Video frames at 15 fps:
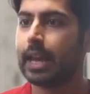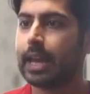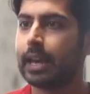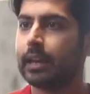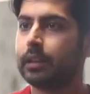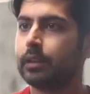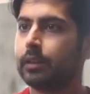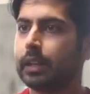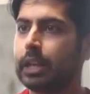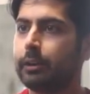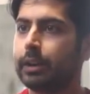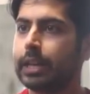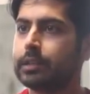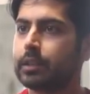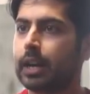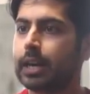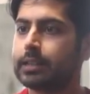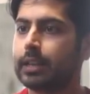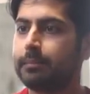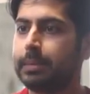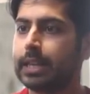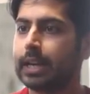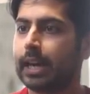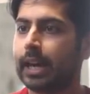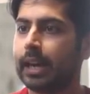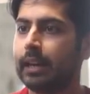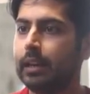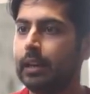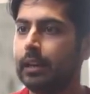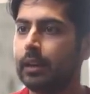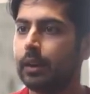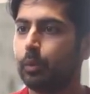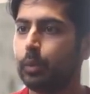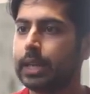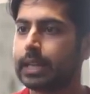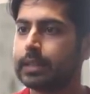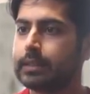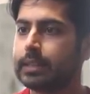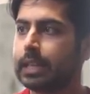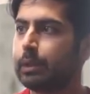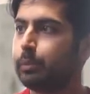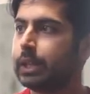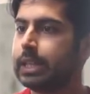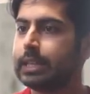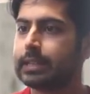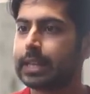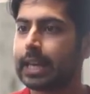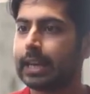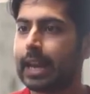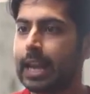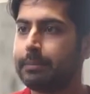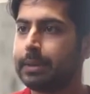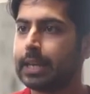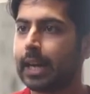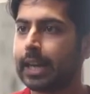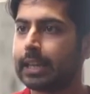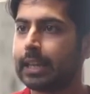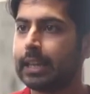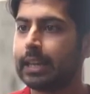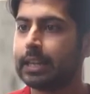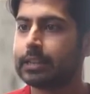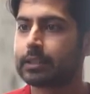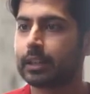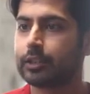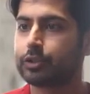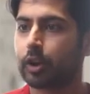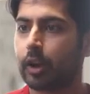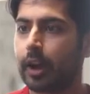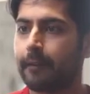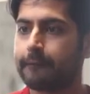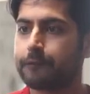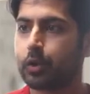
And here it is, odds API. We can see we need to get an API key. It's going to start out